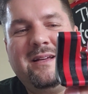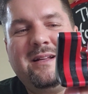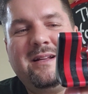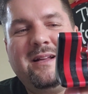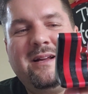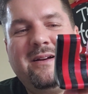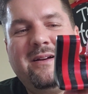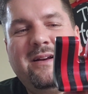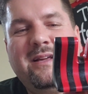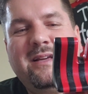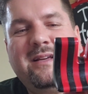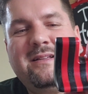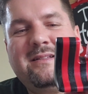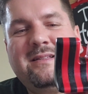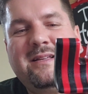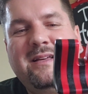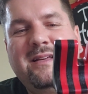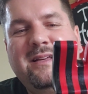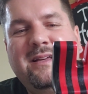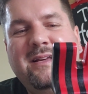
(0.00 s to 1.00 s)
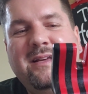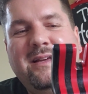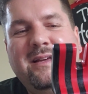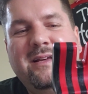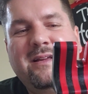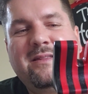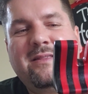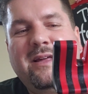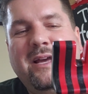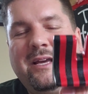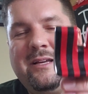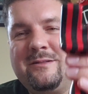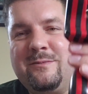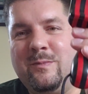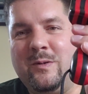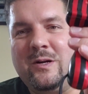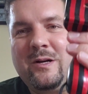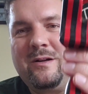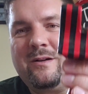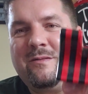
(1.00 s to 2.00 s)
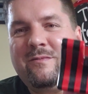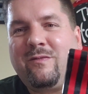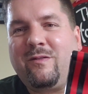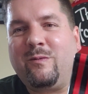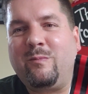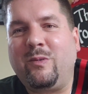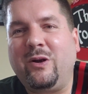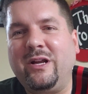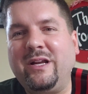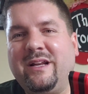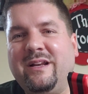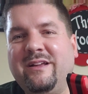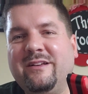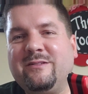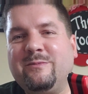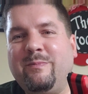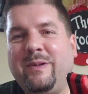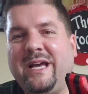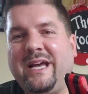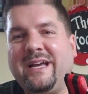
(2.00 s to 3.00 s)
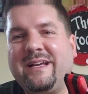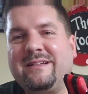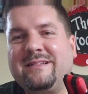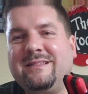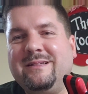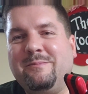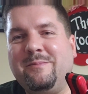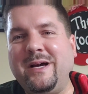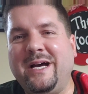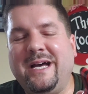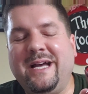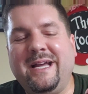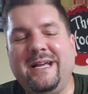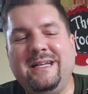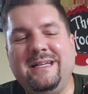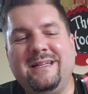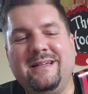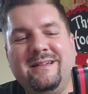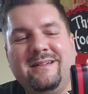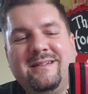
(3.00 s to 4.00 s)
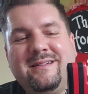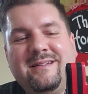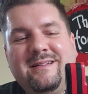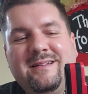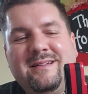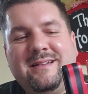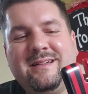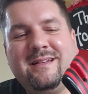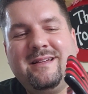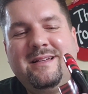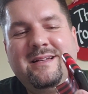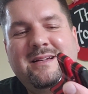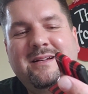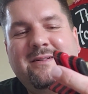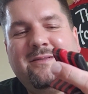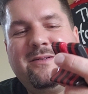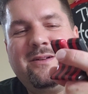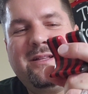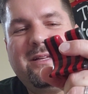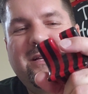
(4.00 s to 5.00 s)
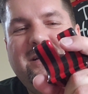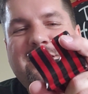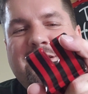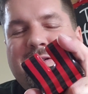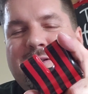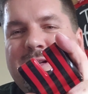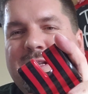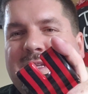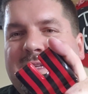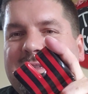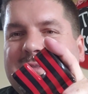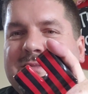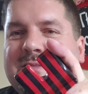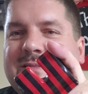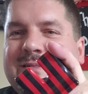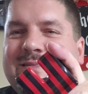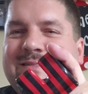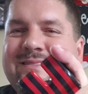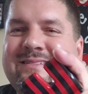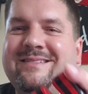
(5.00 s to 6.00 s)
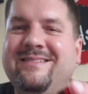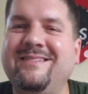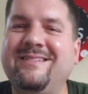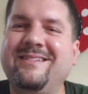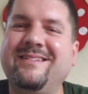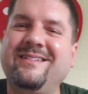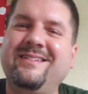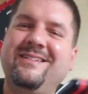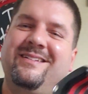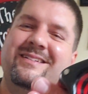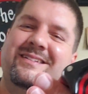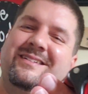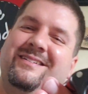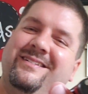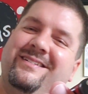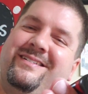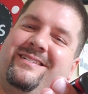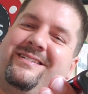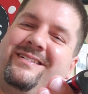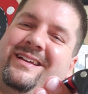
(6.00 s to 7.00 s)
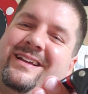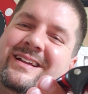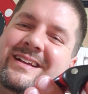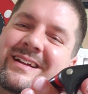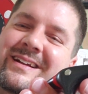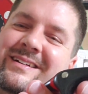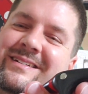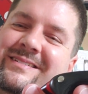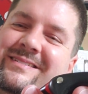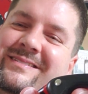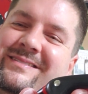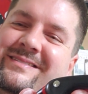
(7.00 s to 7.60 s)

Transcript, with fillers: there it is. Thanks, Martin, for bringing this back to mind. Really enjoyed this. Take care.